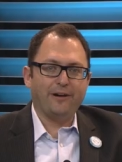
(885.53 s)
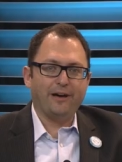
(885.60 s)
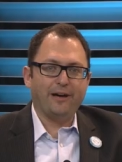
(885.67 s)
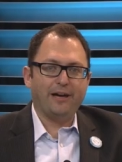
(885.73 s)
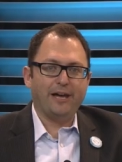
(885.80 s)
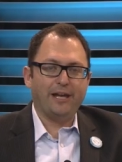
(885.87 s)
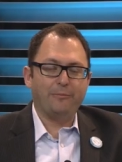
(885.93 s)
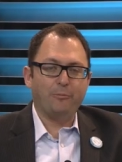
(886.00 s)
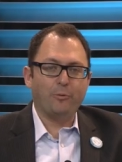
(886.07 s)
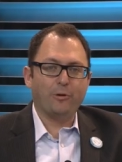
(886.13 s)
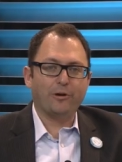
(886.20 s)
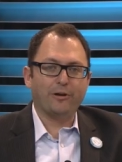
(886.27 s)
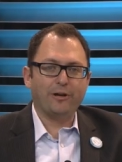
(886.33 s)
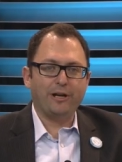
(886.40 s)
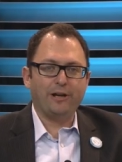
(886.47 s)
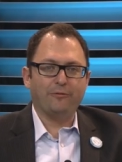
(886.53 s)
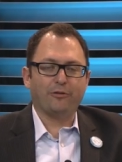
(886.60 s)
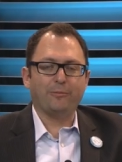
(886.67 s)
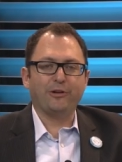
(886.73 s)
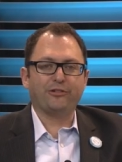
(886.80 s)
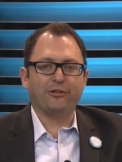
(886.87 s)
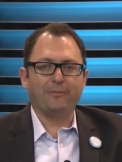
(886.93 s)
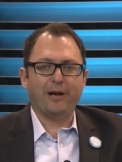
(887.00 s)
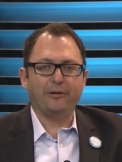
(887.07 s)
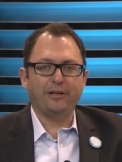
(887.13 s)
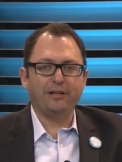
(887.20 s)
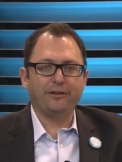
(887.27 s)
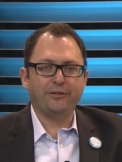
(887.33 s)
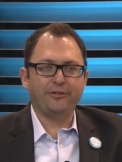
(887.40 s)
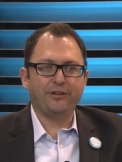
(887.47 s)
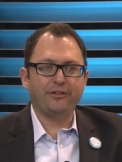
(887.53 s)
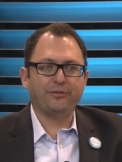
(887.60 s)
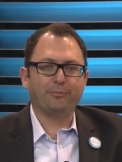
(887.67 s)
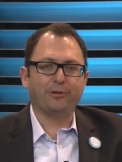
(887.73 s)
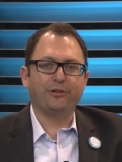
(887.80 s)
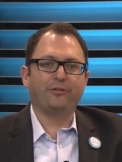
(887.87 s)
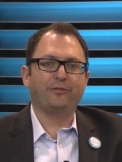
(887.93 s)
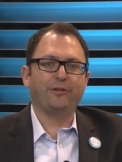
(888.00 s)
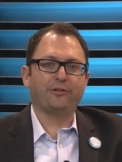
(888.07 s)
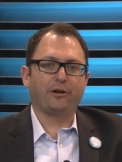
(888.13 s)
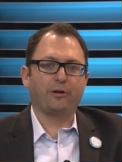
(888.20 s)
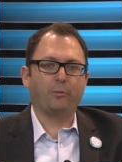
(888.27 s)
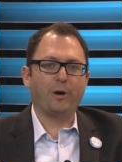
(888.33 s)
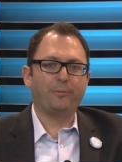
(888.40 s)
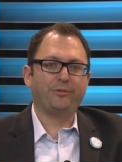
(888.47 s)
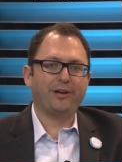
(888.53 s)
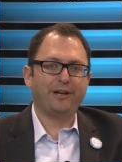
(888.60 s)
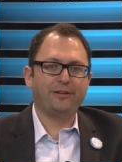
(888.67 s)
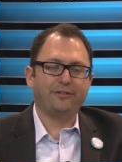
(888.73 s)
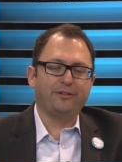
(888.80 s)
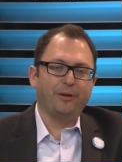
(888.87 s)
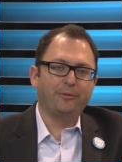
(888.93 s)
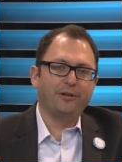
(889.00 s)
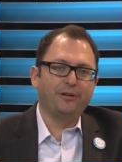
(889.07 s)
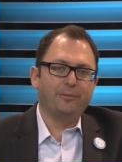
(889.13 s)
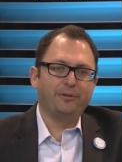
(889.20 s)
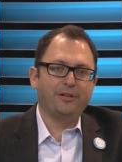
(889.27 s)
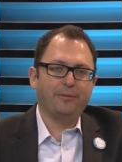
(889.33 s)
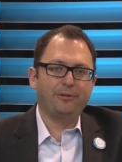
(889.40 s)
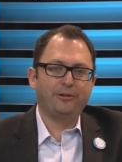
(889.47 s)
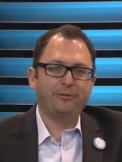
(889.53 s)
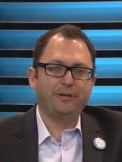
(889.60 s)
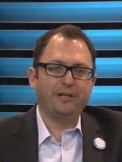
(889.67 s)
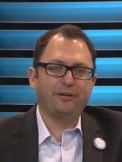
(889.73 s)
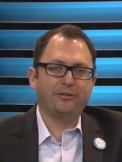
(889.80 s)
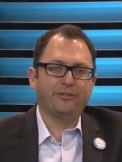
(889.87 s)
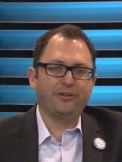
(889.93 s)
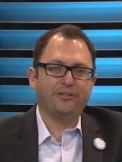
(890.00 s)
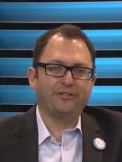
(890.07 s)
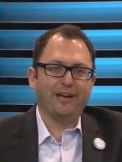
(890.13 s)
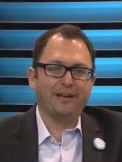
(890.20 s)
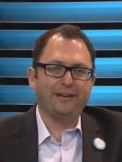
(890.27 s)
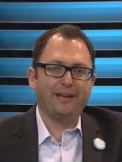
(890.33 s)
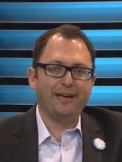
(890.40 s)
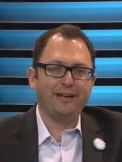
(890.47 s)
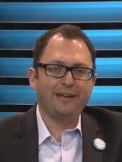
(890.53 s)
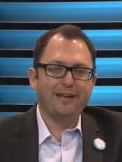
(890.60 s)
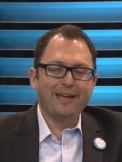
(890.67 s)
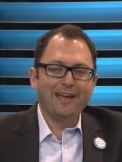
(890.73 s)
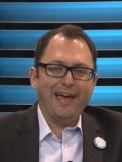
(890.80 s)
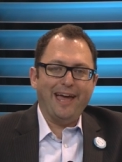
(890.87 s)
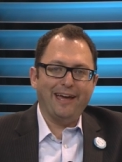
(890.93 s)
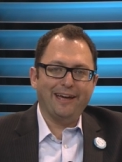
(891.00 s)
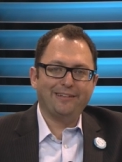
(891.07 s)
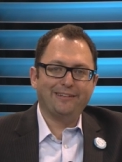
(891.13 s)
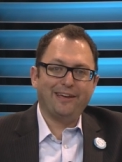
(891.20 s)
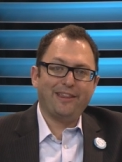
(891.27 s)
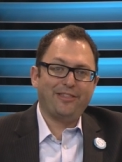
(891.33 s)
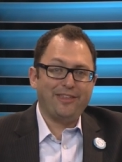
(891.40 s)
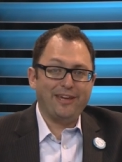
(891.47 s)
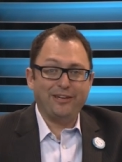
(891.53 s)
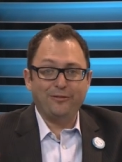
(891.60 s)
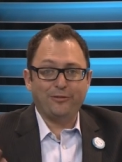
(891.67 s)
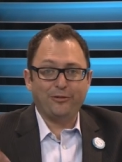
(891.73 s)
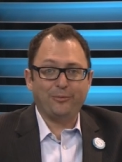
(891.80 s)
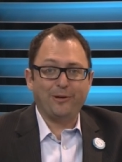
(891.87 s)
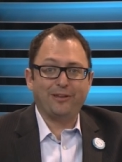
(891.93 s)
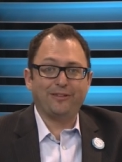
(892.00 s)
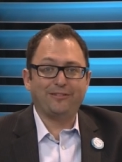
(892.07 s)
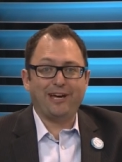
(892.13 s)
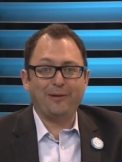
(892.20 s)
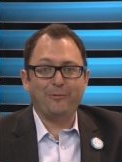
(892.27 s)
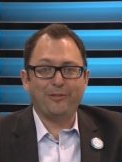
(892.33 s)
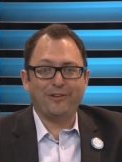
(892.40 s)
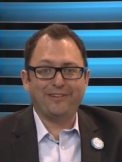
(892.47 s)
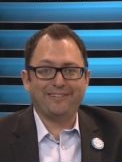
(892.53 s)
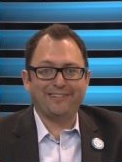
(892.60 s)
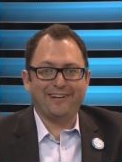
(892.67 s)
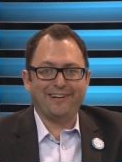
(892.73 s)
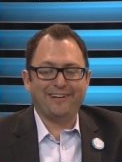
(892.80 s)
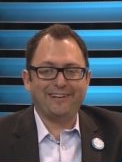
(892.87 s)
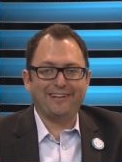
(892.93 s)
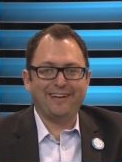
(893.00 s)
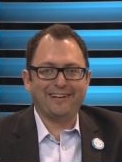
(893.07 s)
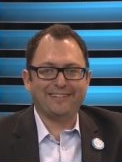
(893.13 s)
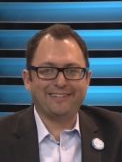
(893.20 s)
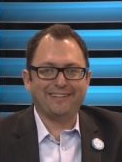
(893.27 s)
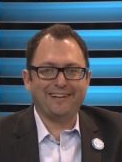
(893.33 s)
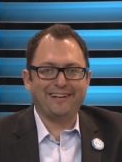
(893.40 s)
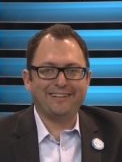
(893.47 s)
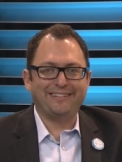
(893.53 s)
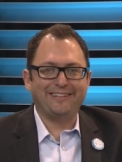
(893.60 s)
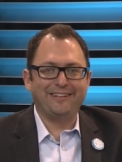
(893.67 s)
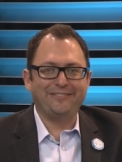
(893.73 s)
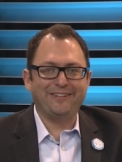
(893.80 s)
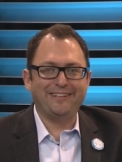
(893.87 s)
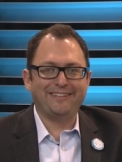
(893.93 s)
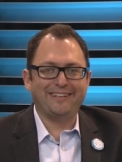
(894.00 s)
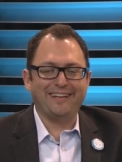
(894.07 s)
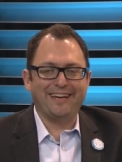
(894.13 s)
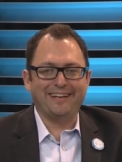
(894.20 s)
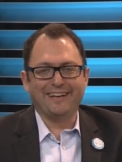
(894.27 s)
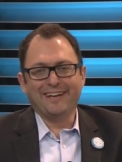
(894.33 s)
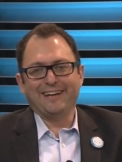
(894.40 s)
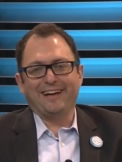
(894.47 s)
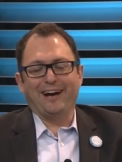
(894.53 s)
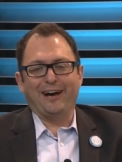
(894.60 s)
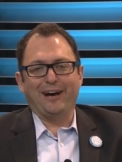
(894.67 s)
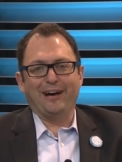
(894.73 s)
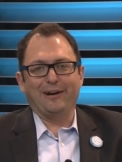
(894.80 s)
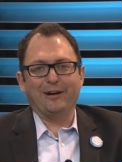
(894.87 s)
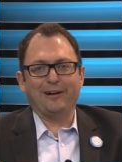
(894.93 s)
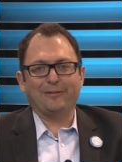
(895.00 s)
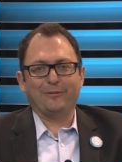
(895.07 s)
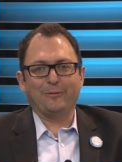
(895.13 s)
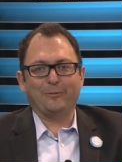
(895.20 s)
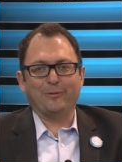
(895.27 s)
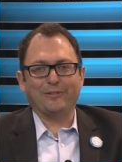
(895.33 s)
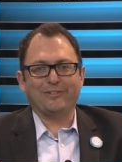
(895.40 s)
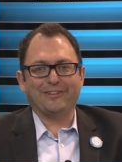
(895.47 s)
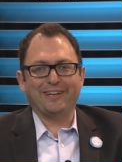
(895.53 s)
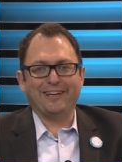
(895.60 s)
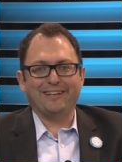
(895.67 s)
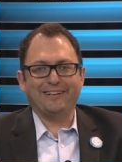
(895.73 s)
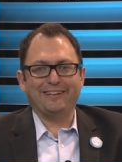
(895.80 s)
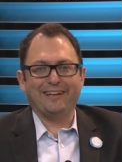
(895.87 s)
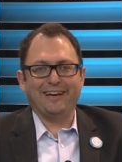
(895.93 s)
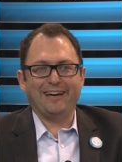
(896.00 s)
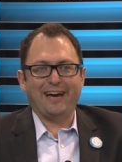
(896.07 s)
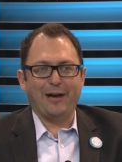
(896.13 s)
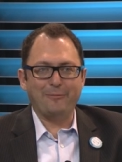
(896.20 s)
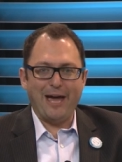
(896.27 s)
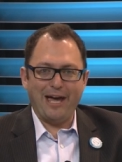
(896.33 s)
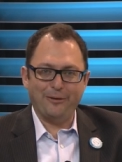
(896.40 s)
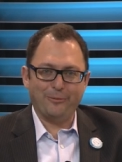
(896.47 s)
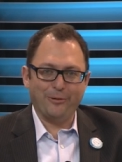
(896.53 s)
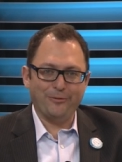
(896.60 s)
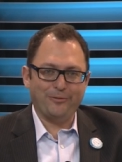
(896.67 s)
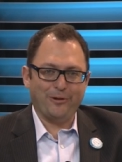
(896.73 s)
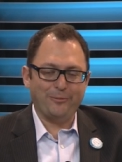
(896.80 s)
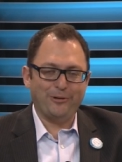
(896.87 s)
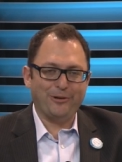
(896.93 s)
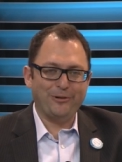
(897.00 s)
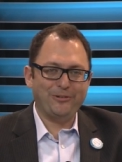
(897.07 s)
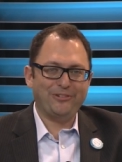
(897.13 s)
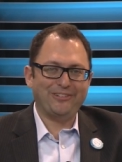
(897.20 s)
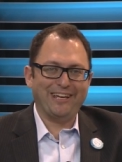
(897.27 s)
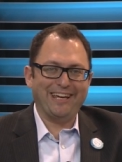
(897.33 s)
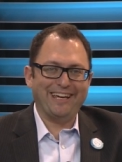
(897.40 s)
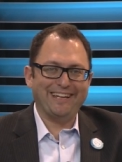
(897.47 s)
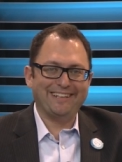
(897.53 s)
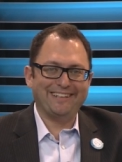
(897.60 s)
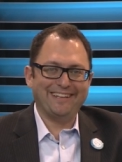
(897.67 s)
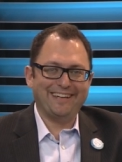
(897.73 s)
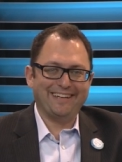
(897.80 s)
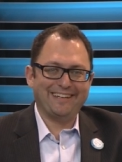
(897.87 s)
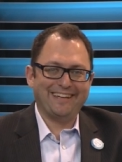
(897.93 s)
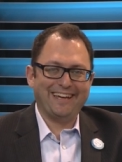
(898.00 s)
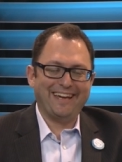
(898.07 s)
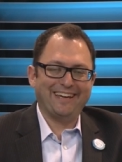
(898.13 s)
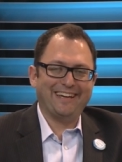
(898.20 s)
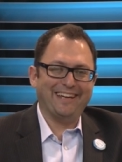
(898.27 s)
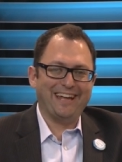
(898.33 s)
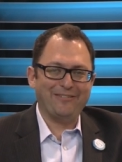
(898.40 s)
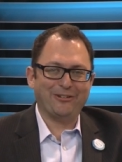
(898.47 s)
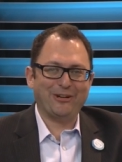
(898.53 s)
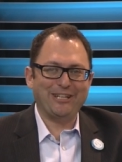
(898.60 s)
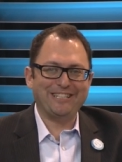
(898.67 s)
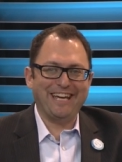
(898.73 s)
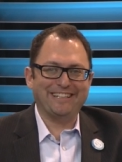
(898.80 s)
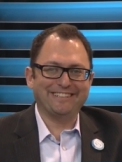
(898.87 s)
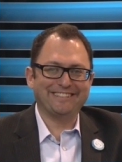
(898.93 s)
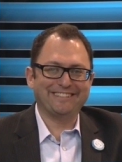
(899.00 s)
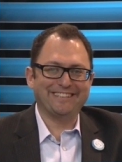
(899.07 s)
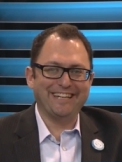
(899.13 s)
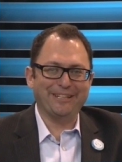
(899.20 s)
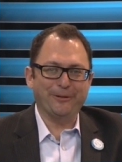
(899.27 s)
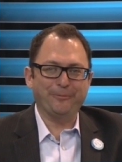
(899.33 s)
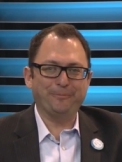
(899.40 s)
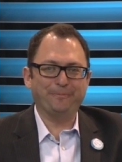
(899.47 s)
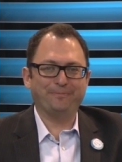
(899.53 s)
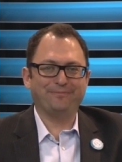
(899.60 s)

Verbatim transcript: uh, any more information about Ecosys, please visit our website, www.ecosys.net. And uh, thank you for spending the time with us on Hexagon TV today. Uh, once again, uh, I'm Adam Goldfarb, your host, and, uh, and have a great day. Thank you.